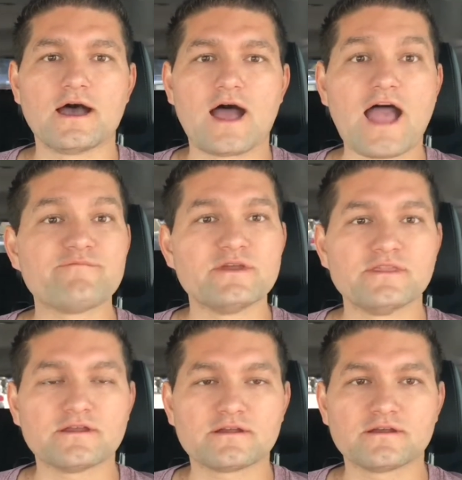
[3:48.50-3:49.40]
I've been
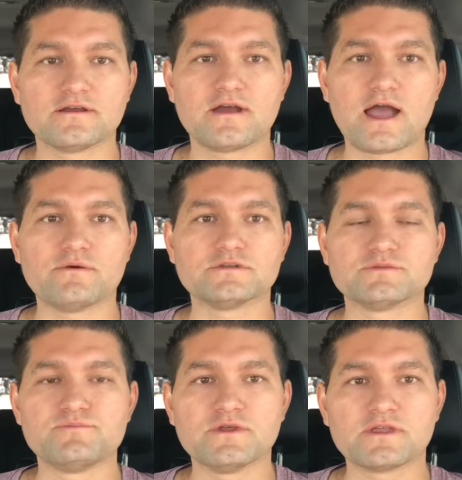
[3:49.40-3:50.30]
there. I was
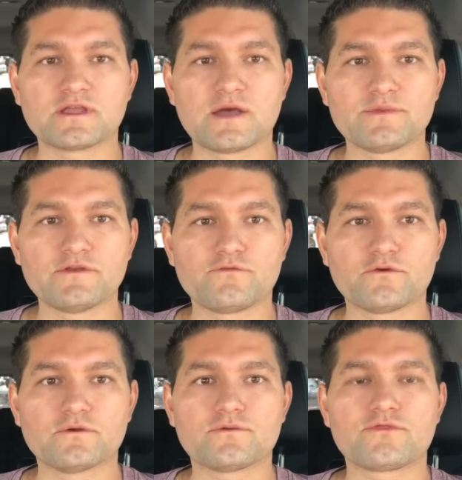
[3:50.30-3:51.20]
building a company
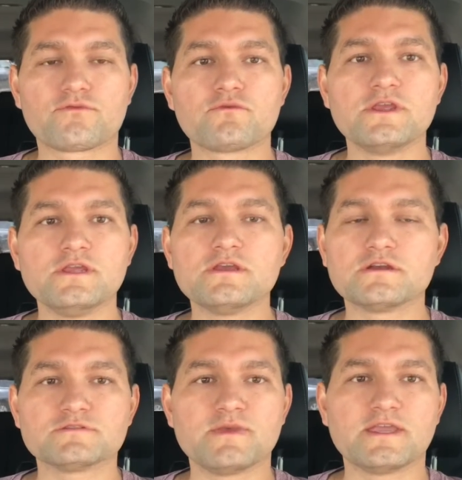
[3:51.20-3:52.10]
for 3
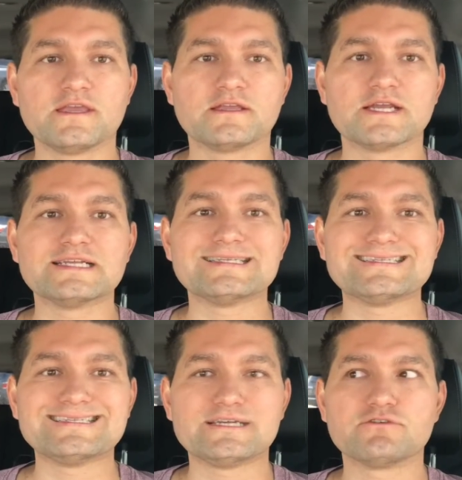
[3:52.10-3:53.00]
years, making
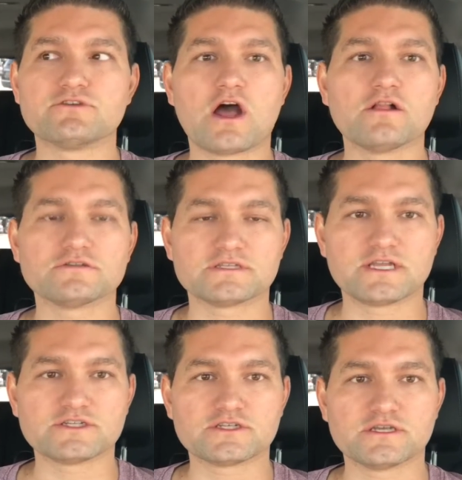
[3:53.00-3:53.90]
$0
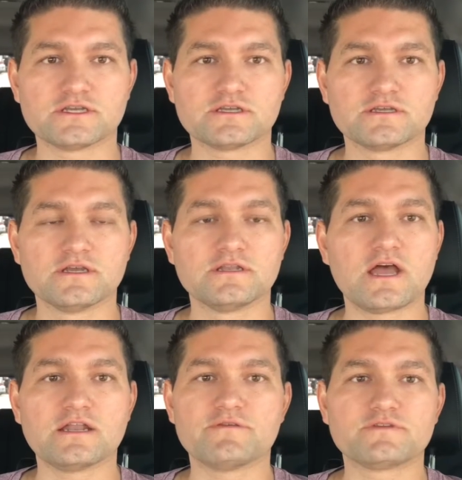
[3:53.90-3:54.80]
essentially,
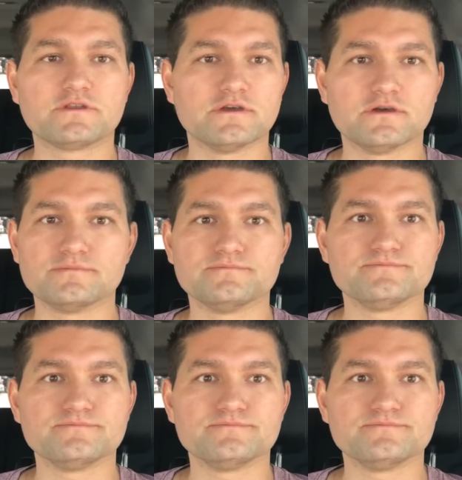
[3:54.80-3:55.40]
not enough to